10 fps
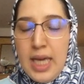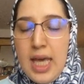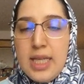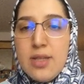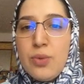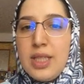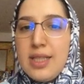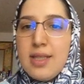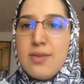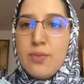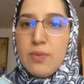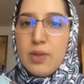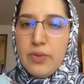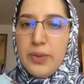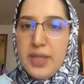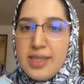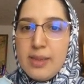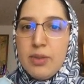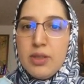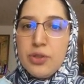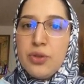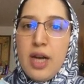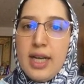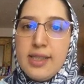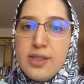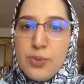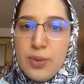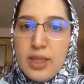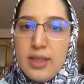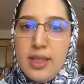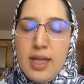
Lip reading: So this is very similar to chi-square